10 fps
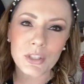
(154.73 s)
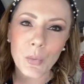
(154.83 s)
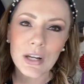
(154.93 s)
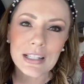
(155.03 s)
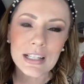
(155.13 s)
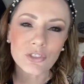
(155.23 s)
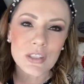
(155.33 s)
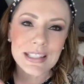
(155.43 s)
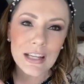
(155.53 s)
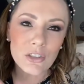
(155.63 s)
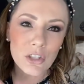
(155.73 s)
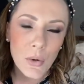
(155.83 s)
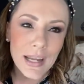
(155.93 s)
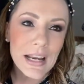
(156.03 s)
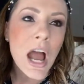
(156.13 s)
we're gonna just get
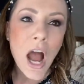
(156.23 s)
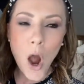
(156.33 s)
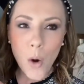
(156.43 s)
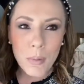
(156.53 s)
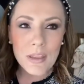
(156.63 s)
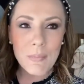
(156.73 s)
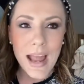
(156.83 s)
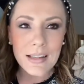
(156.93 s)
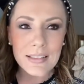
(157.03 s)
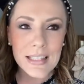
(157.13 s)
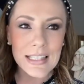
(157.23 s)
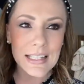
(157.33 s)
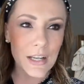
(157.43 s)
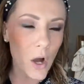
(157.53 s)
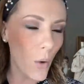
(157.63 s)
to it, open the magazine and
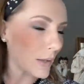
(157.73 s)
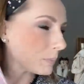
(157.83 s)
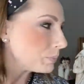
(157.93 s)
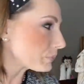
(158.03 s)
get going.